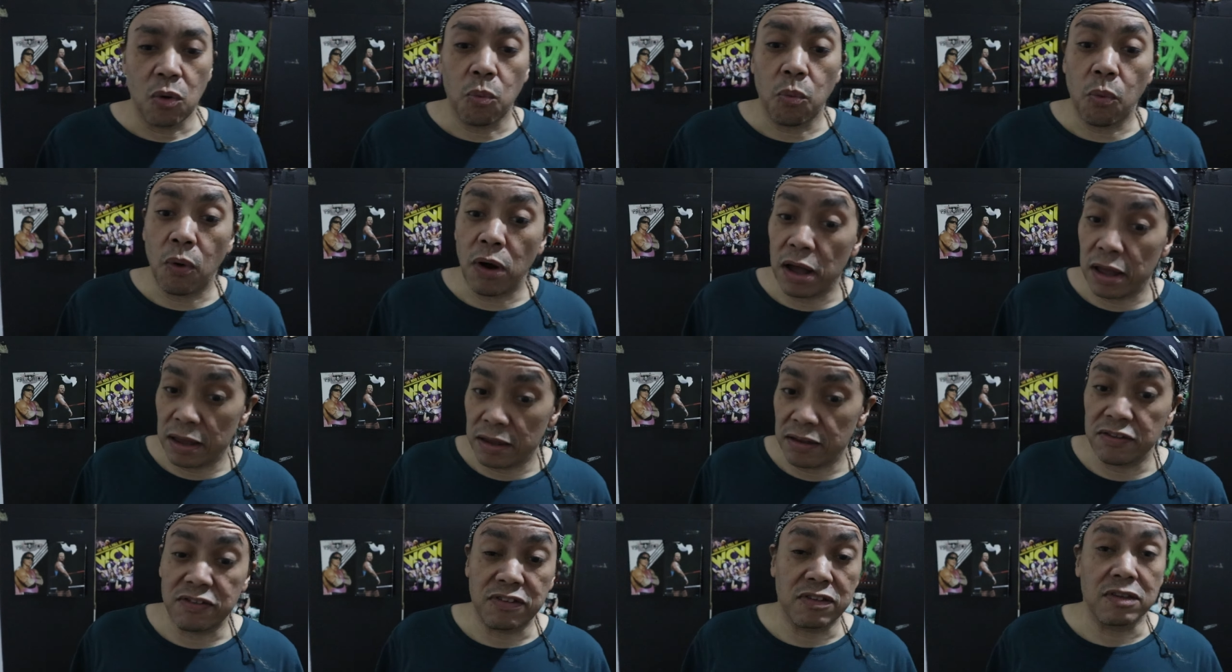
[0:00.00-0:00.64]

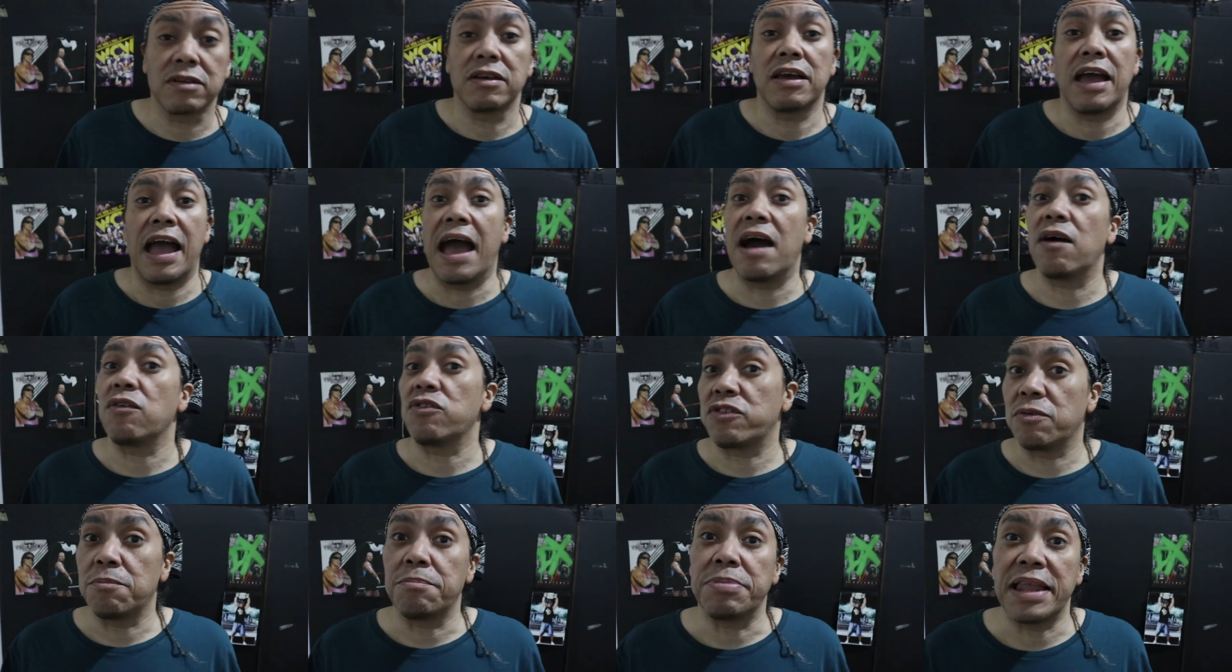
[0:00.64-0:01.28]
was
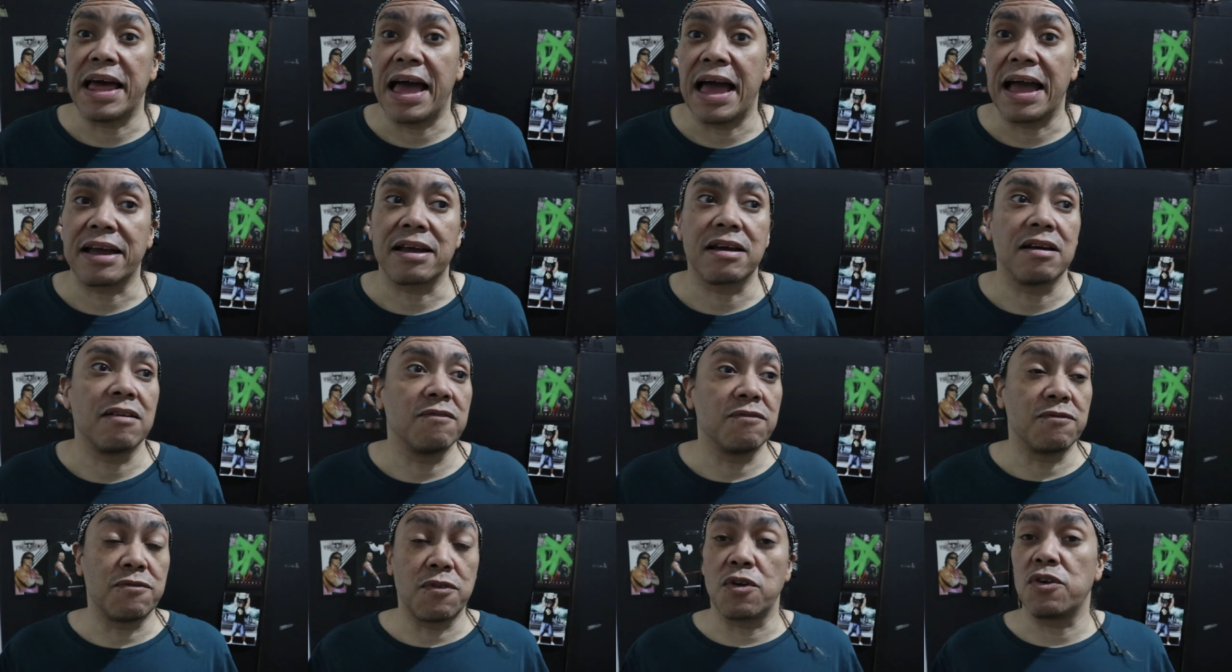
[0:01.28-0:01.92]
House of Black
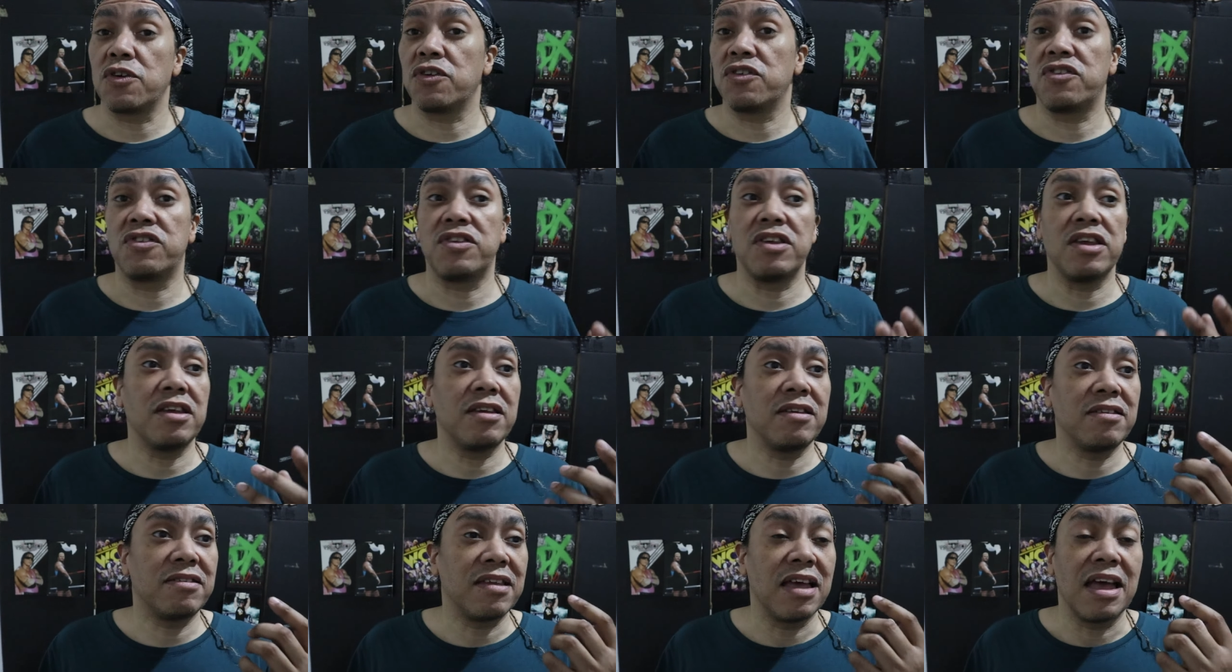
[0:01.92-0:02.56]

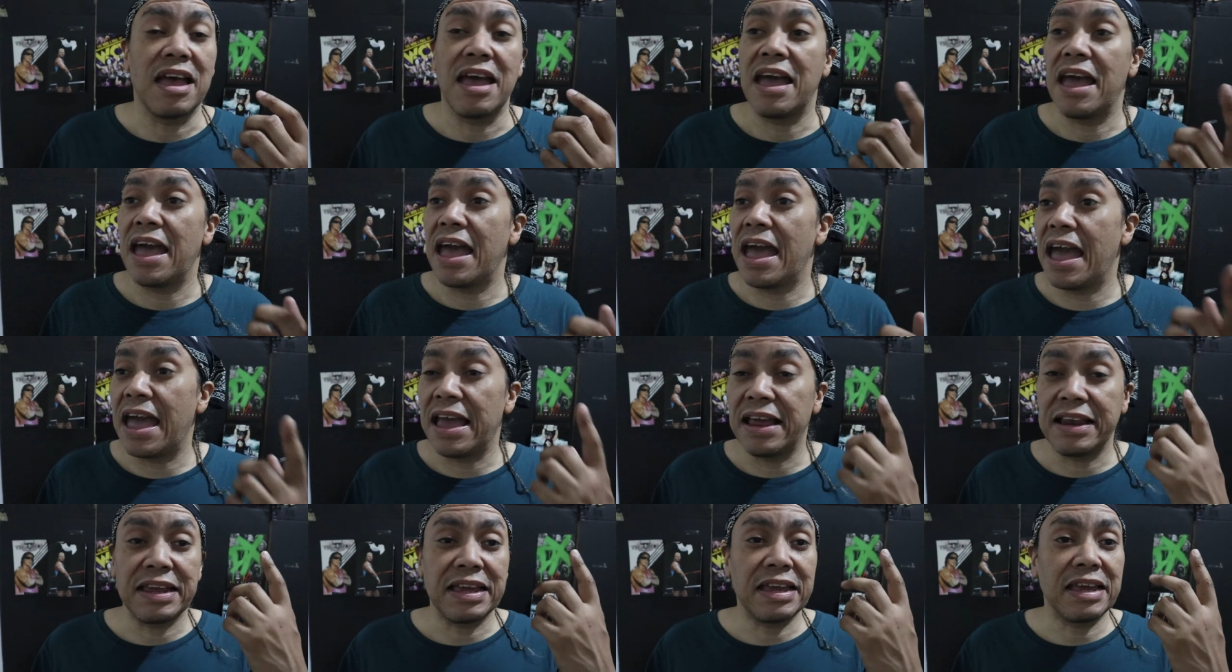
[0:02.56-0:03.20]
versus
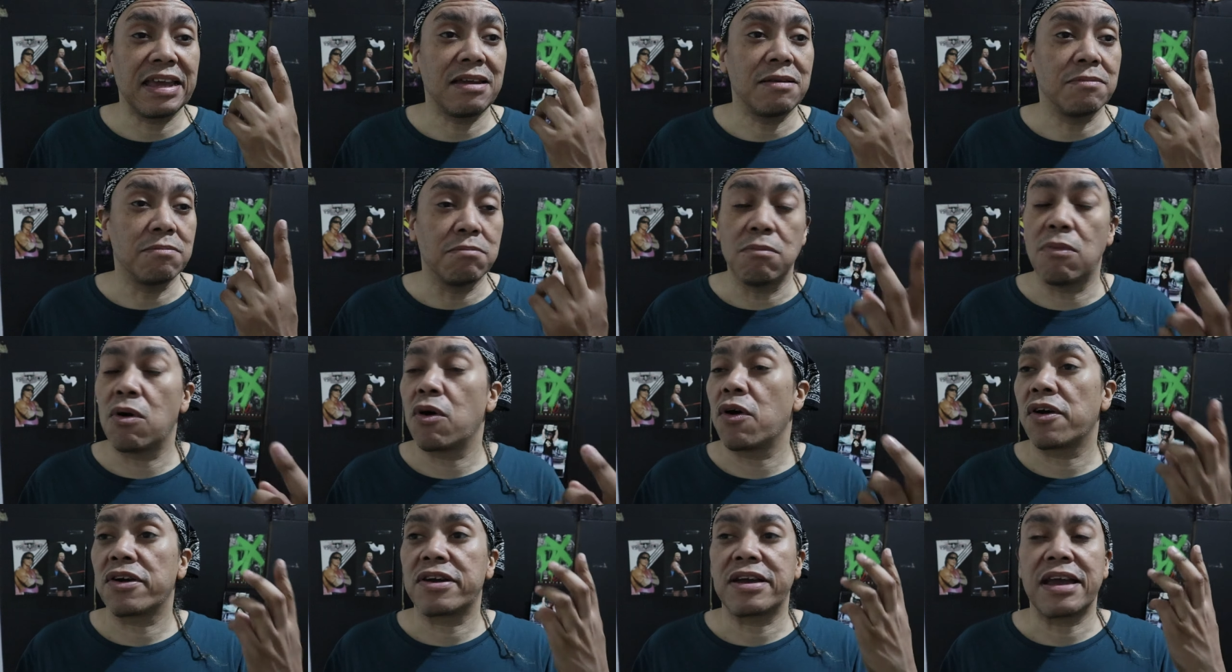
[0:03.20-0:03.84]
Eddie,
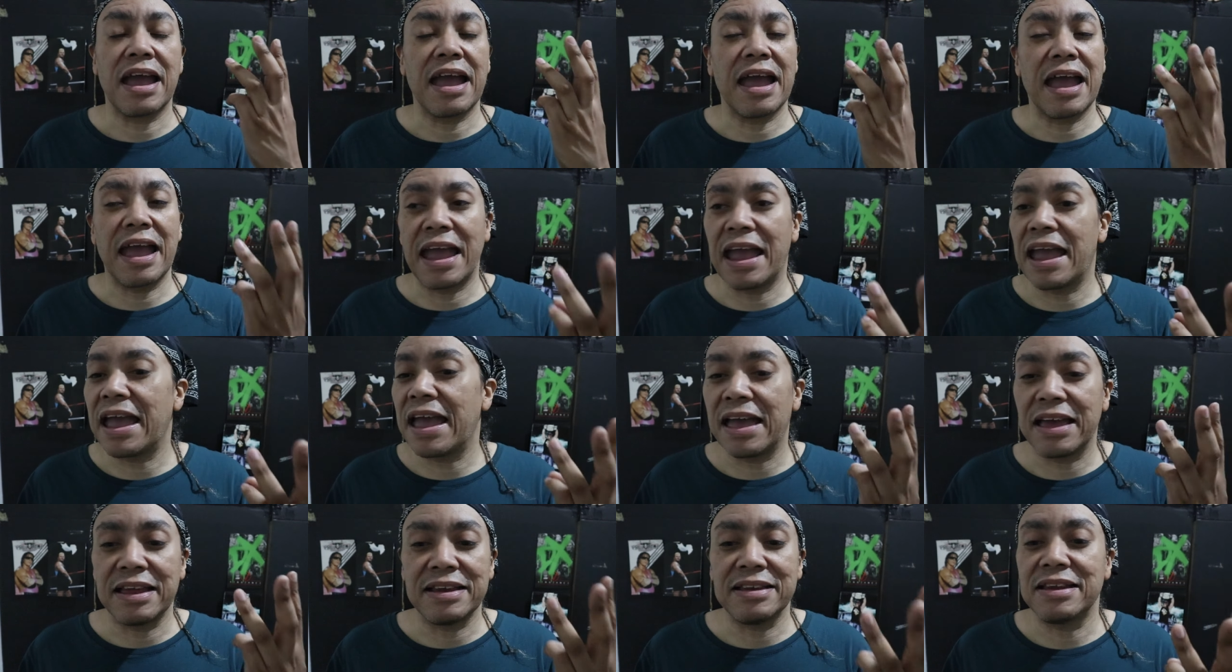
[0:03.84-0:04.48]
Mark,
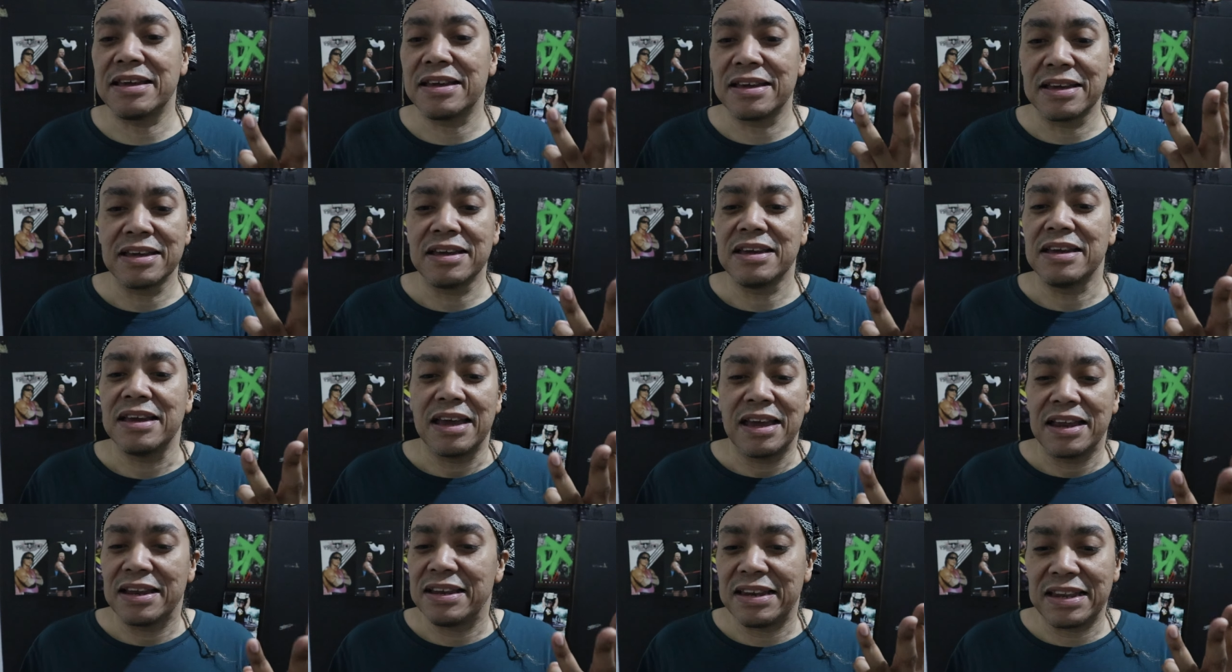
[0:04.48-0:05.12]
and
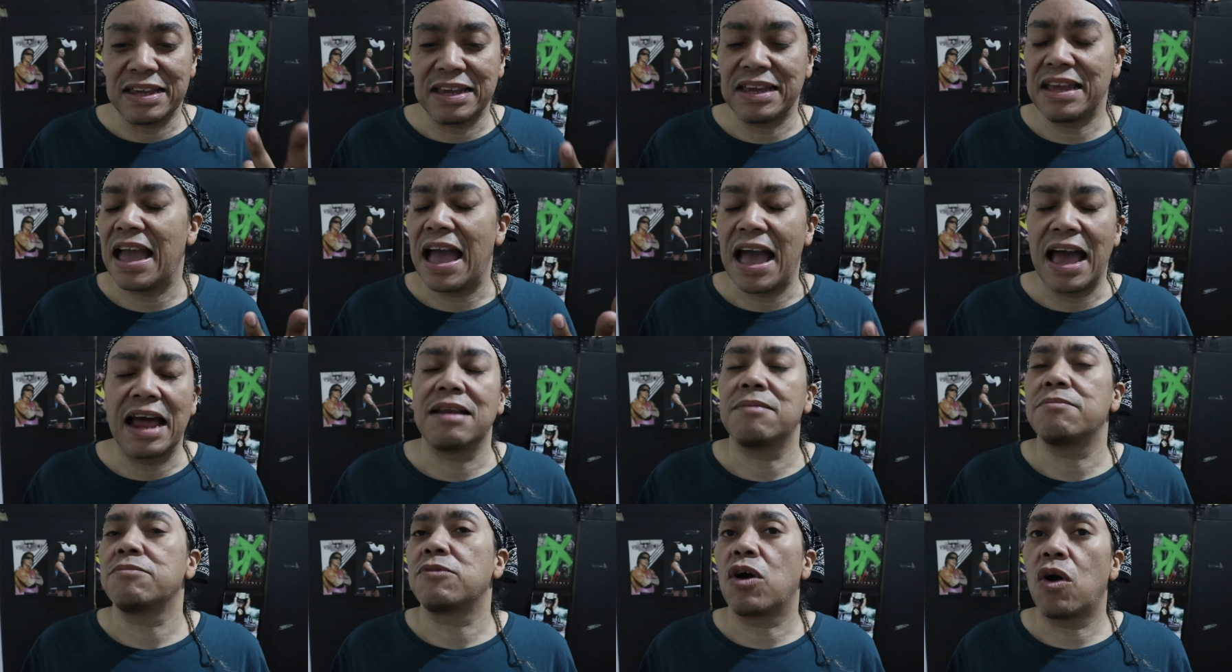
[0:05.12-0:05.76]
D.
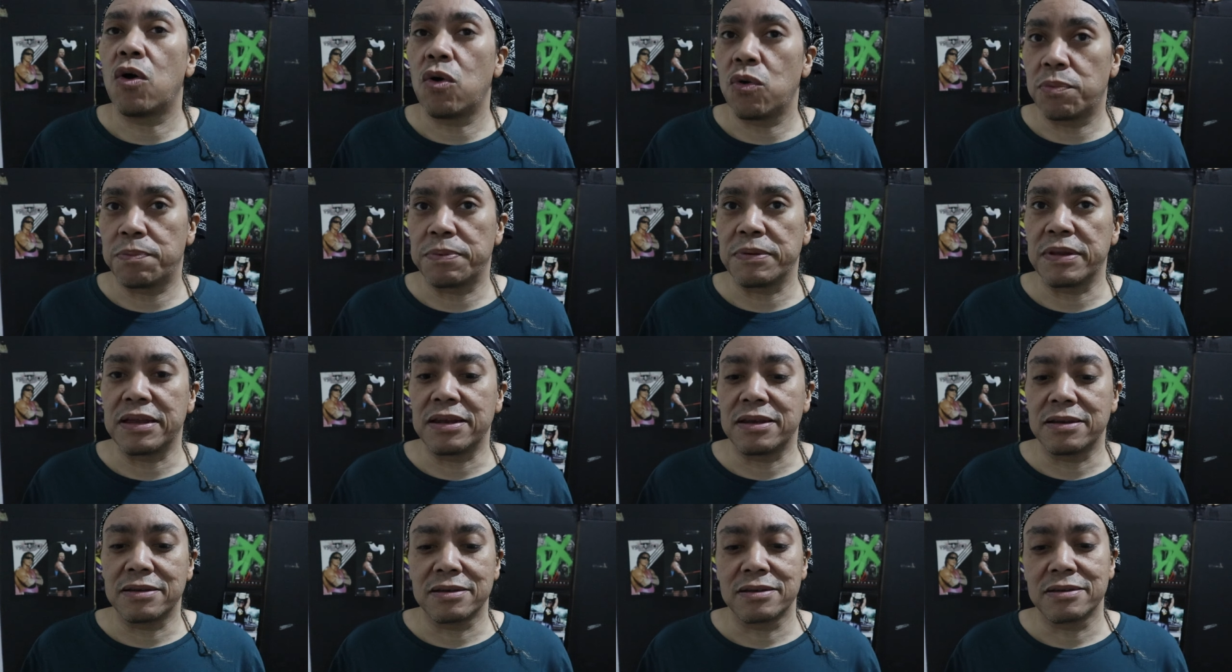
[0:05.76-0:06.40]
Adam
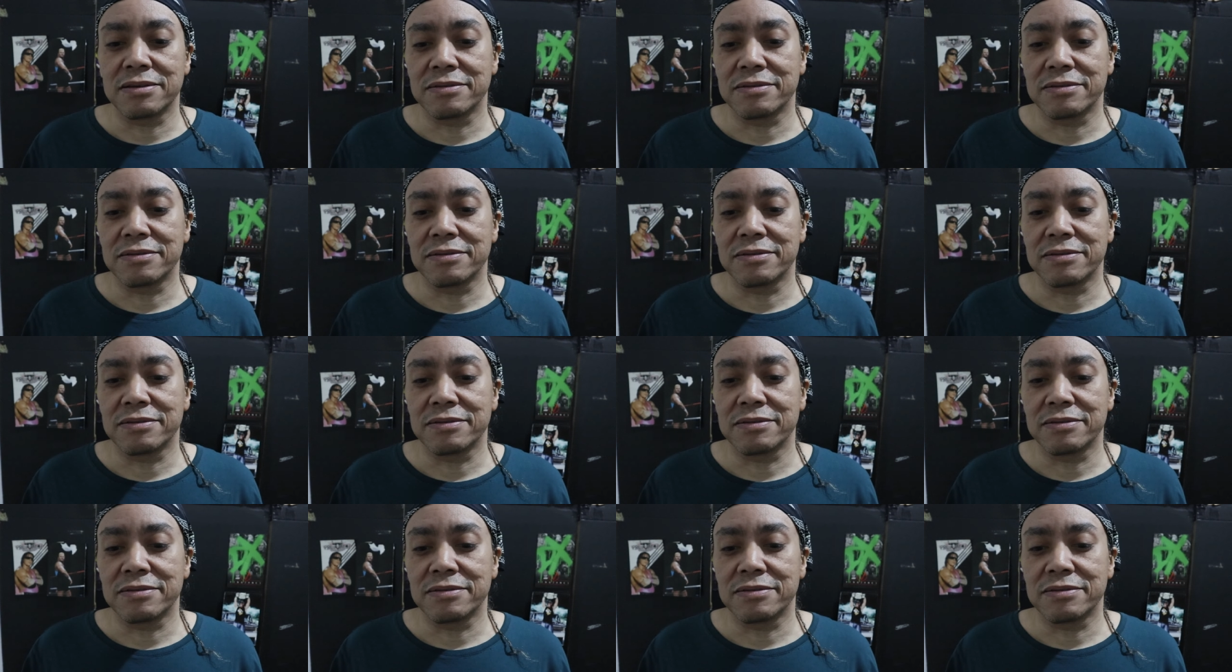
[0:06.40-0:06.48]
Copeland.